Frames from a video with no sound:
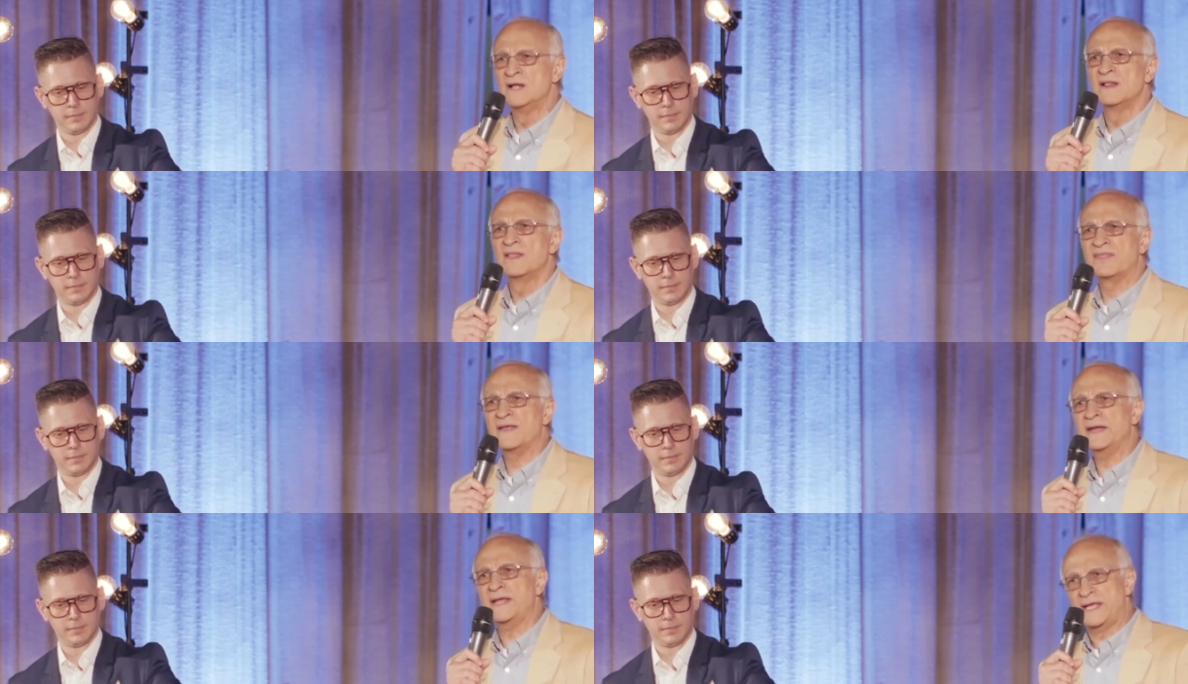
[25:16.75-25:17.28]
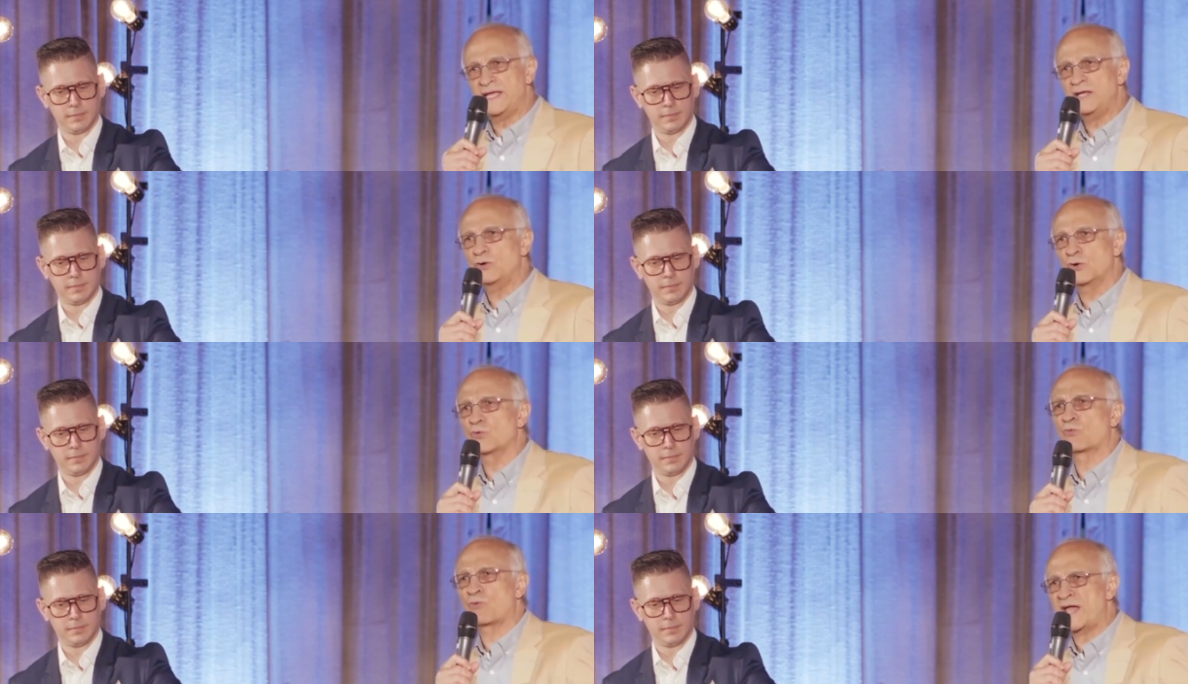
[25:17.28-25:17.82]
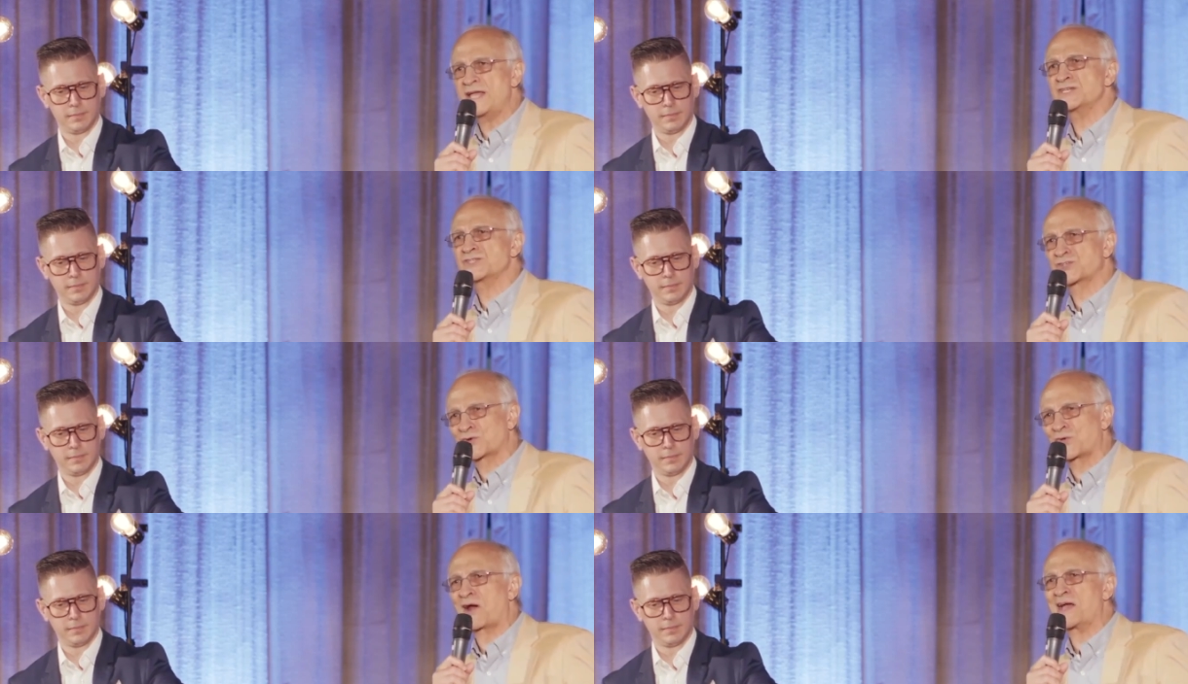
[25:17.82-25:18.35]
Speaker 1: then he who raised
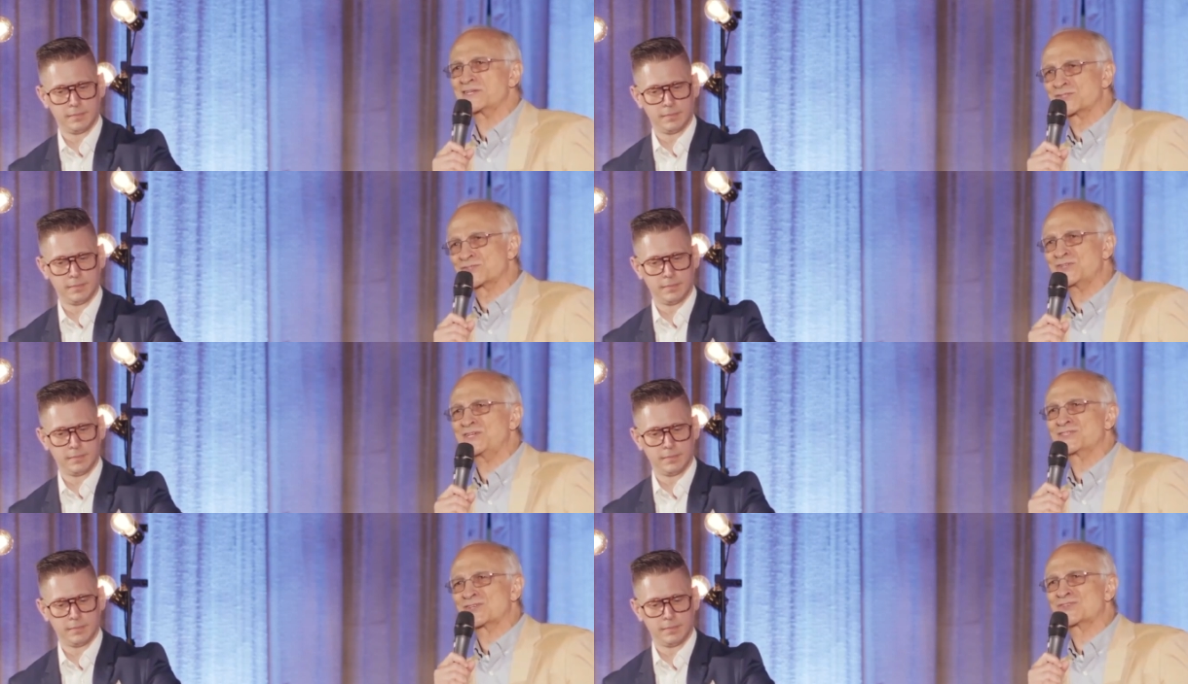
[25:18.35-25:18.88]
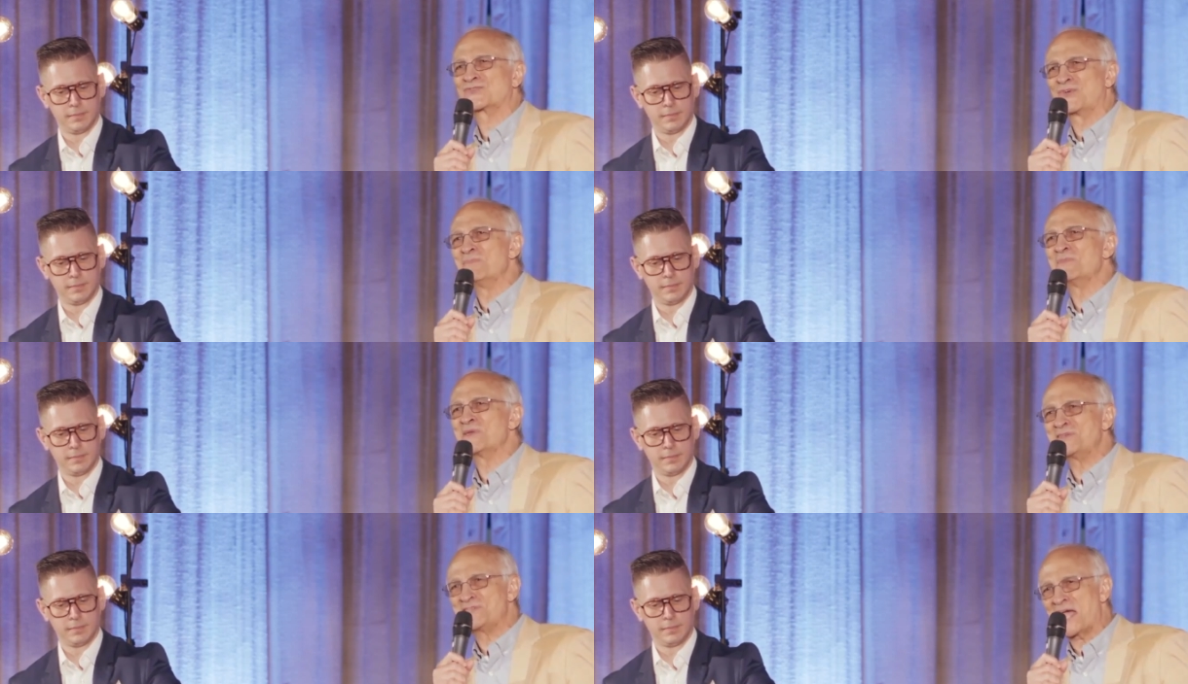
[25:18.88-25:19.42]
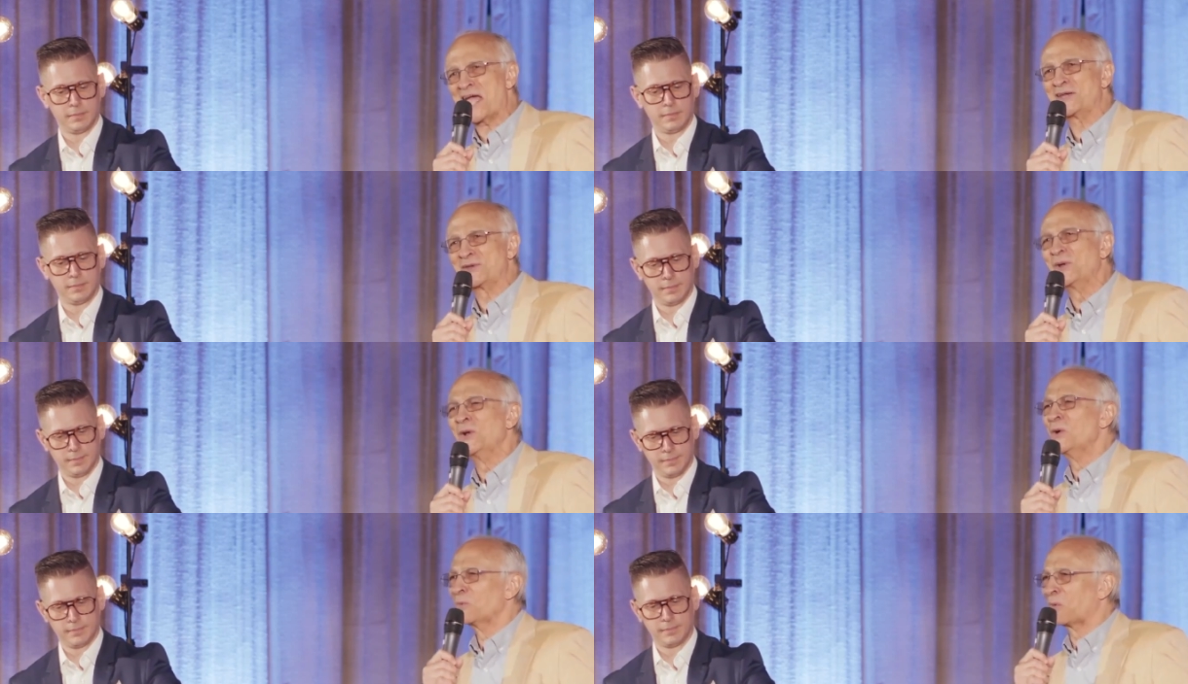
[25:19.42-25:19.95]
Christ Jesus from the dead
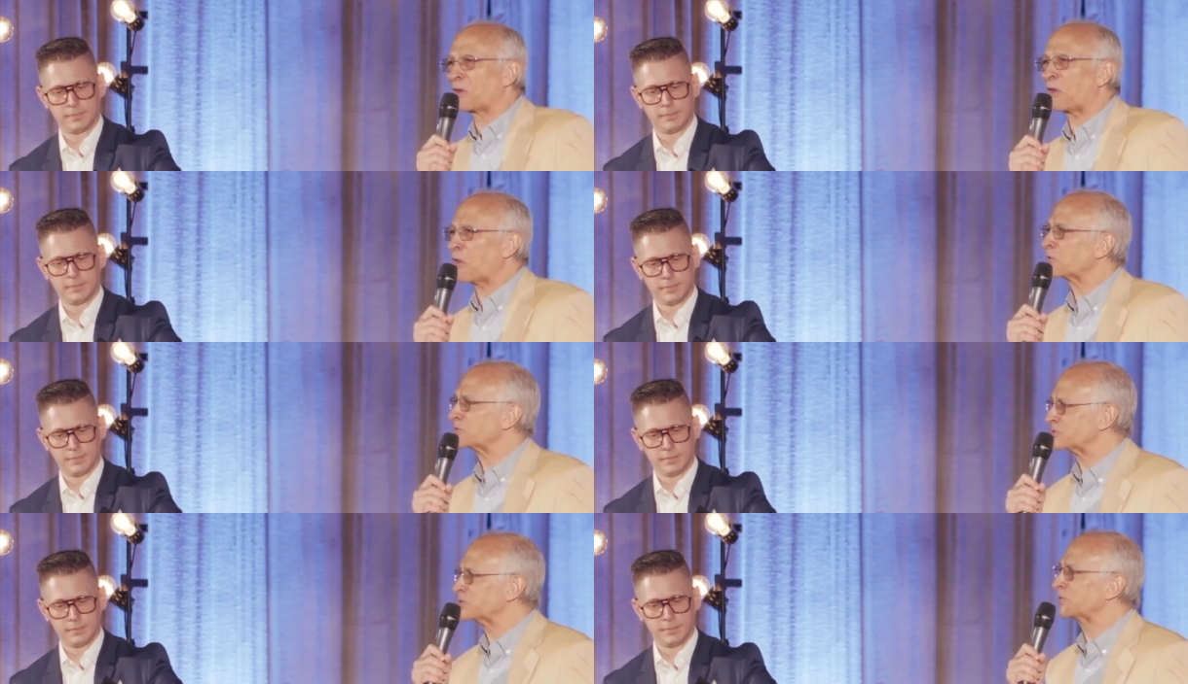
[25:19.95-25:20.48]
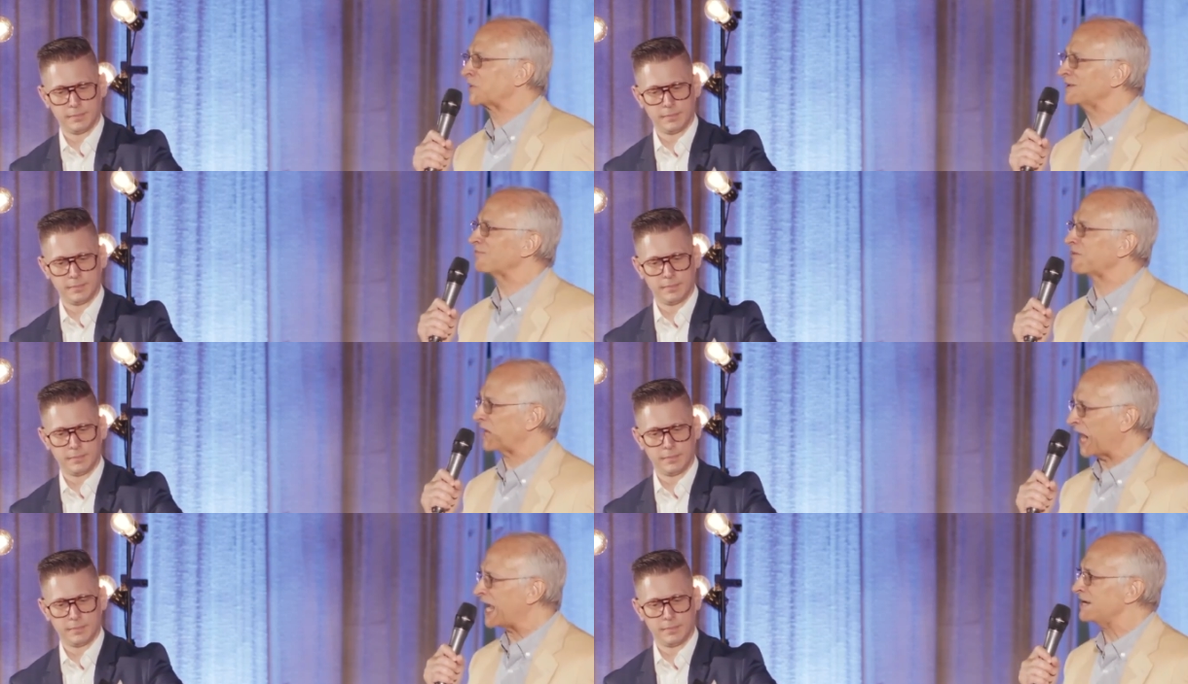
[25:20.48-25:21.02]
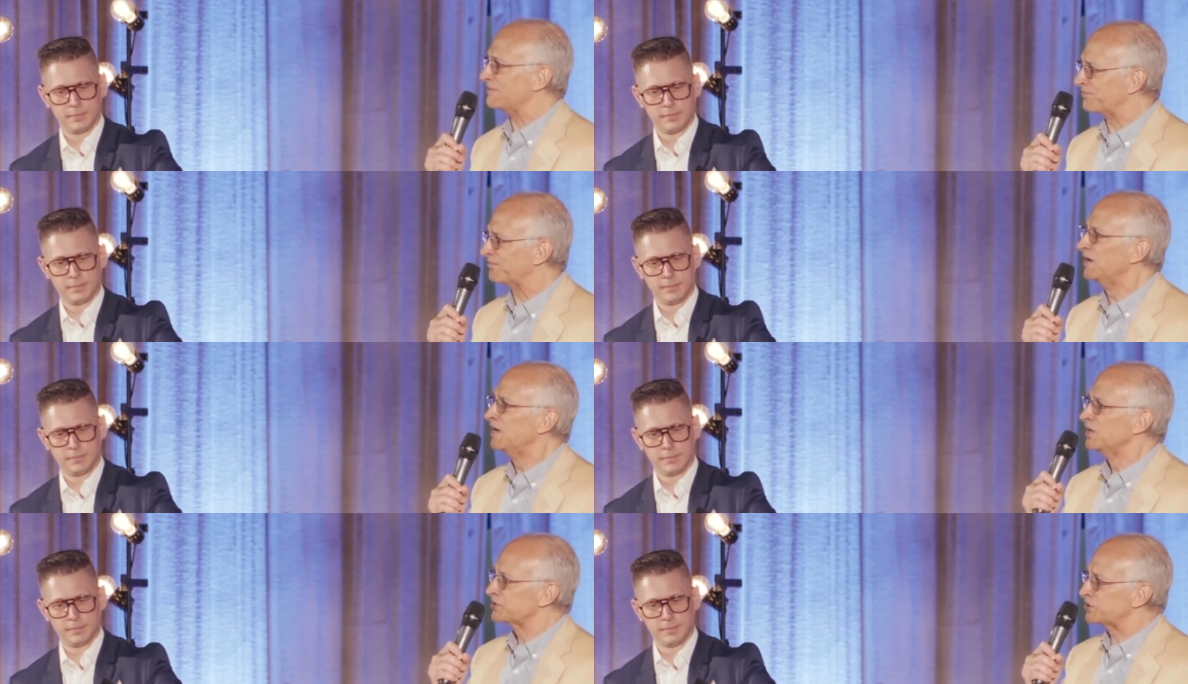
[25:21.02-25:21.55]
will also give life to